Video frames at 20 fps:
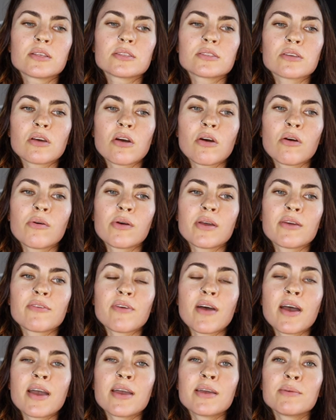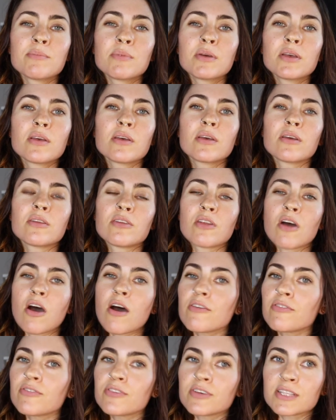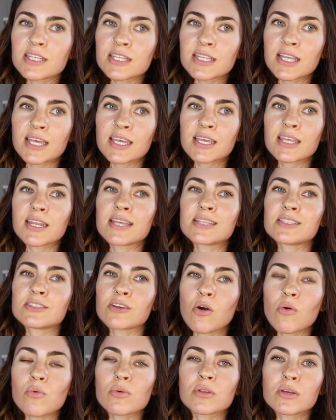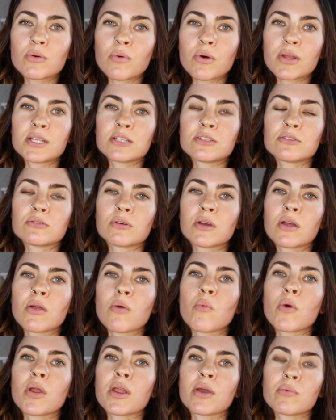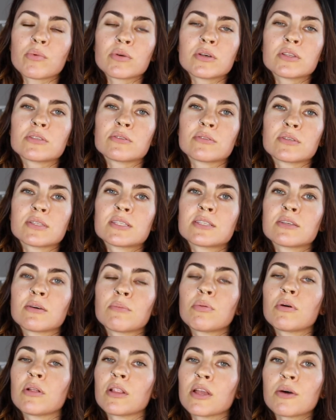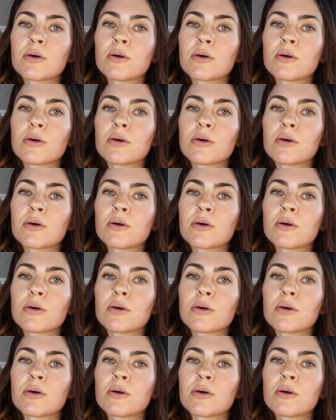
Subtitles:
So if I'm not feeling like it, I don't really want to do it, what I will do is still pull